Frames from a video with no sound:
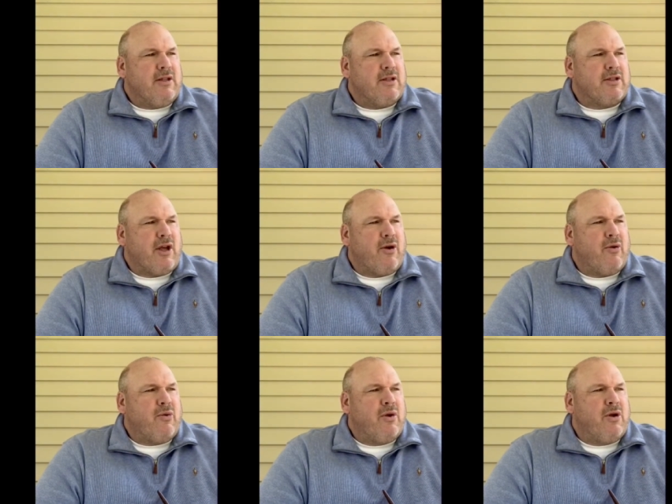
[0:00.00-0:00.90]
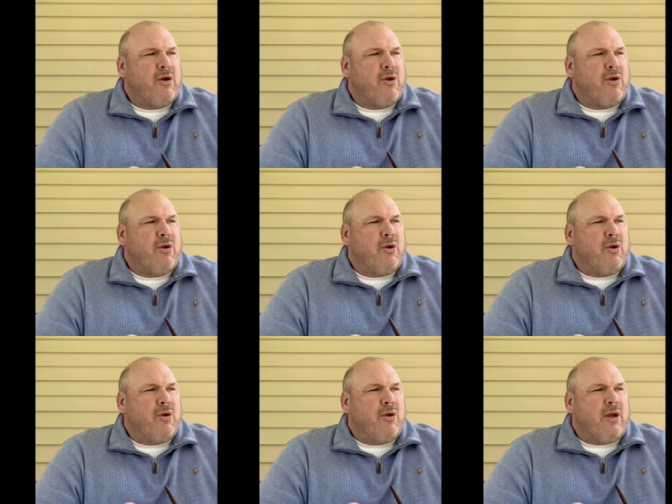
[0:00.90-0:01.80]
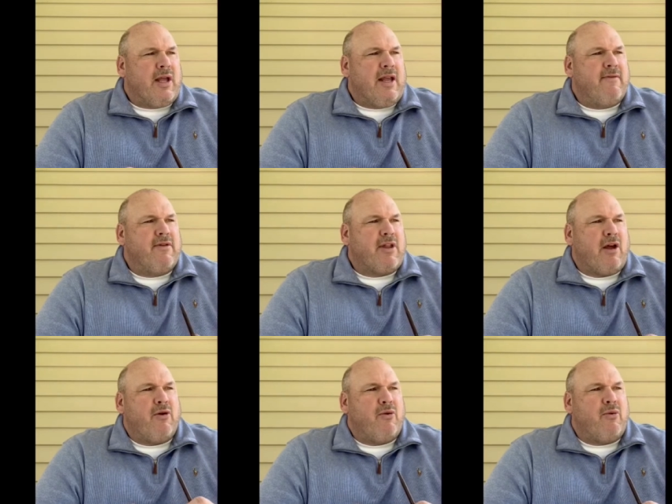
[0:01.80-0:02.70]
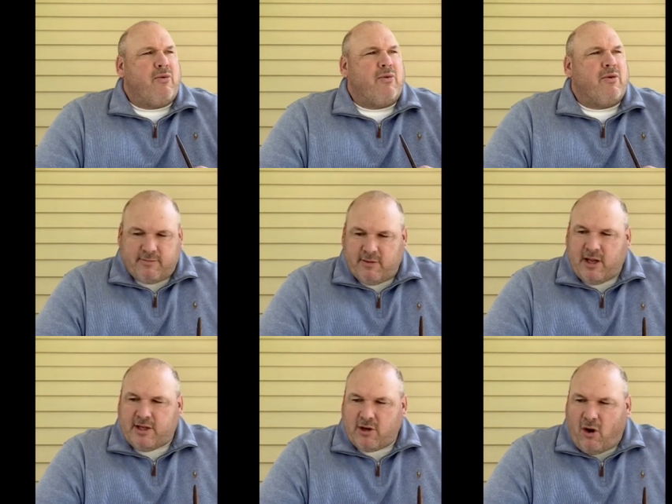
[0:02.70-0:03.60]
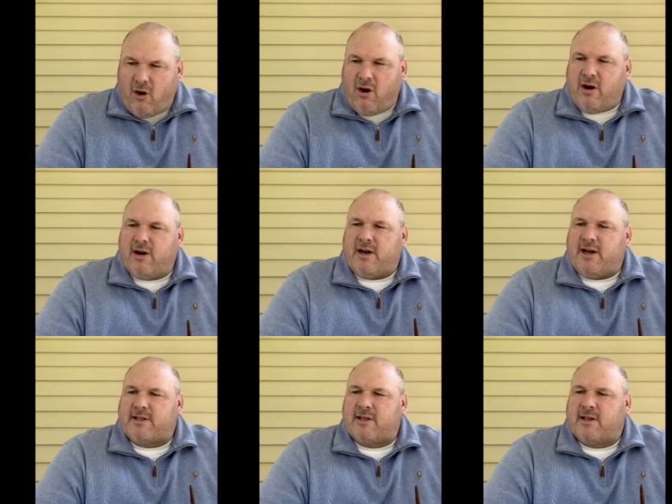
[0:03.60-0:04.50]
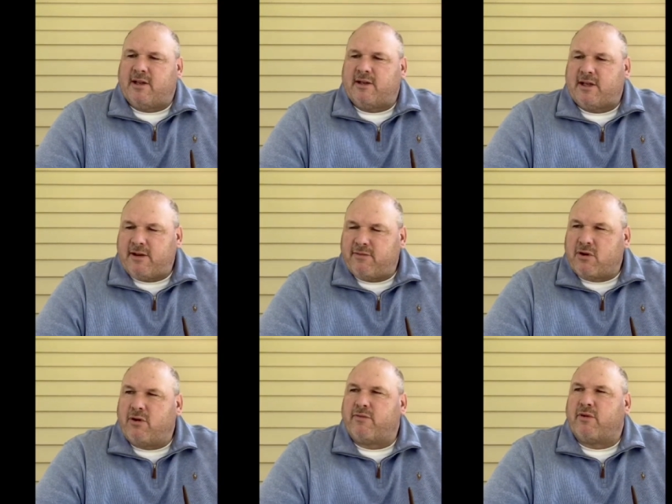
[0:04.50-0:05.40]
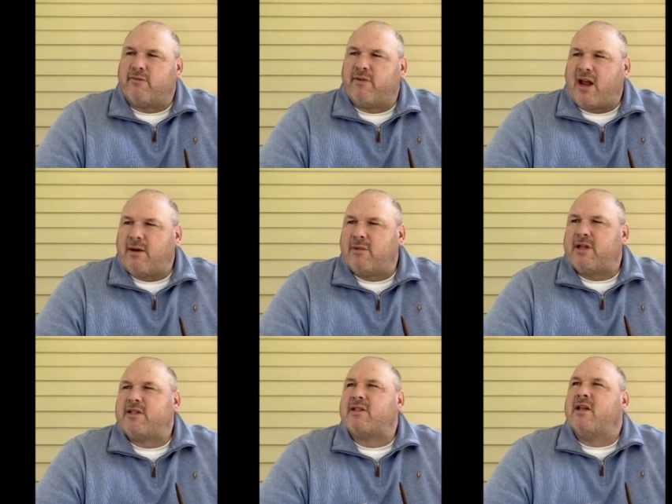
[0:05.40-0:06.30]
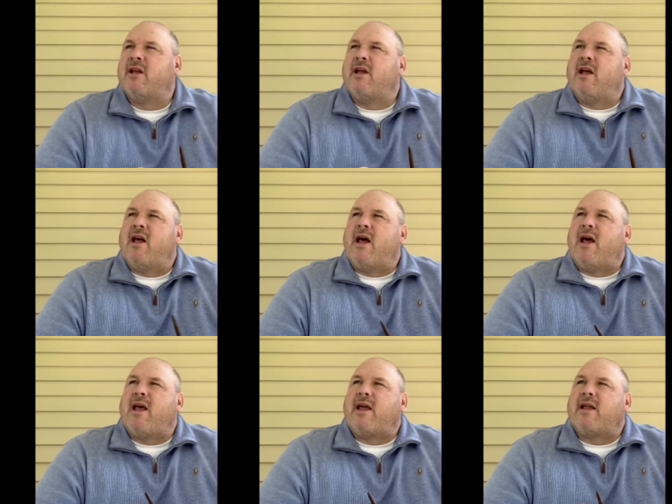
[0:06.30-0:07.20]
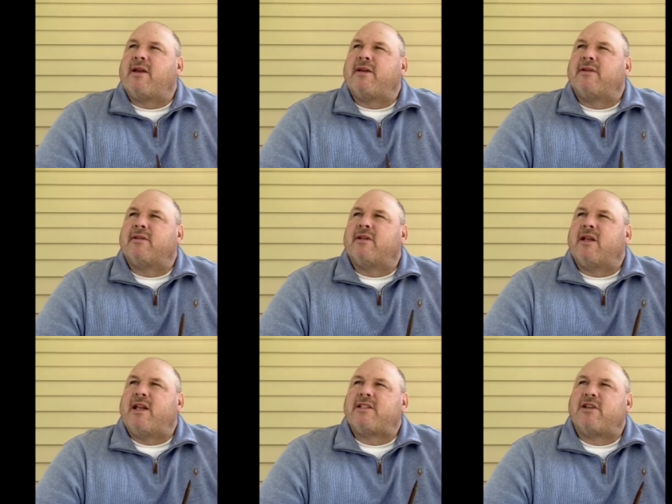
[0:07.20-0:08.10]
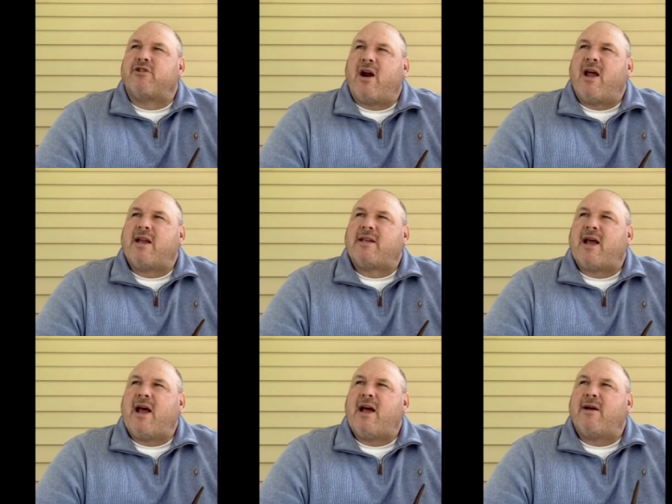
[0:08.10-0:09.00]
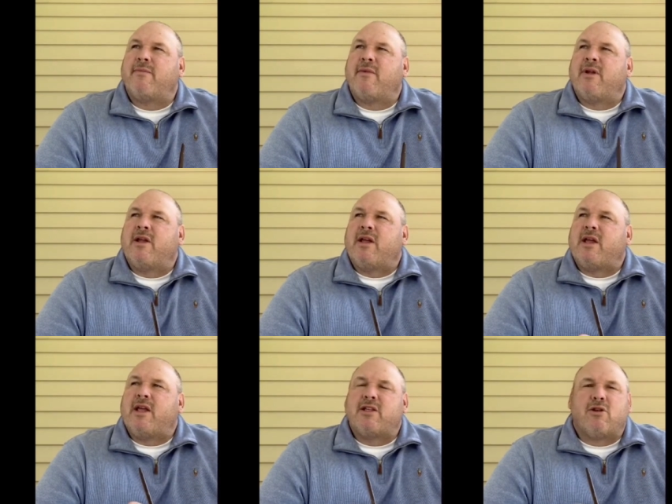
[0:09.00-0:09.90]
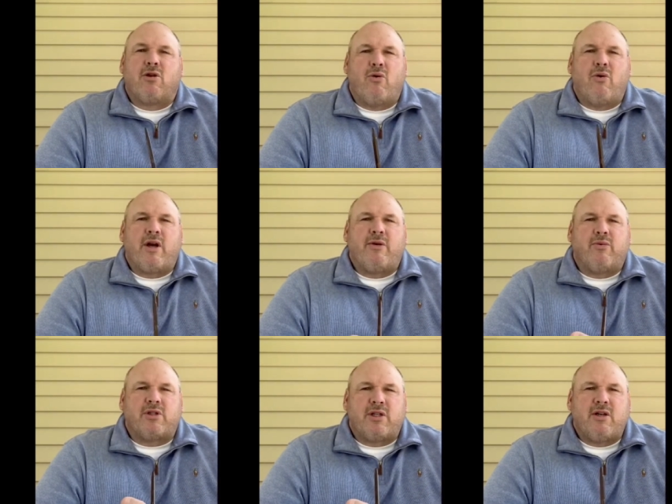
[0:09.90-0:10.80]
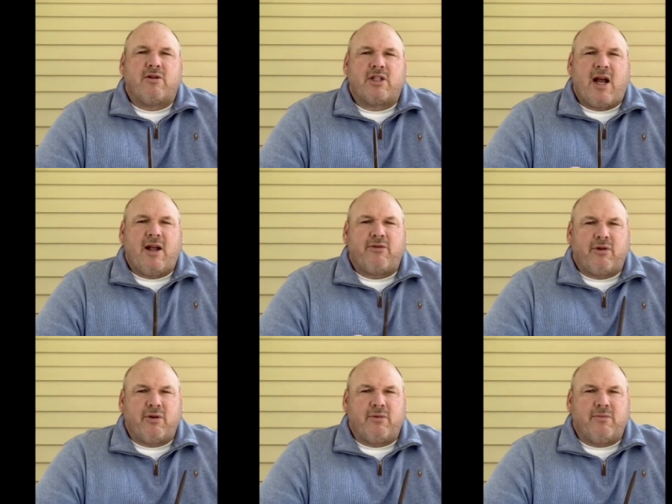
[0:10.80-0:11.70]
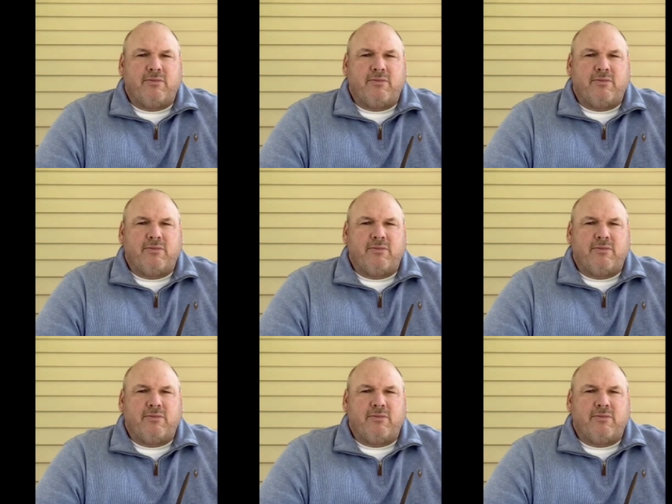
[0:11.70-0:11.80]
So even though it's hard and it's difficult for families and it's a trying time, his glory will still shine through.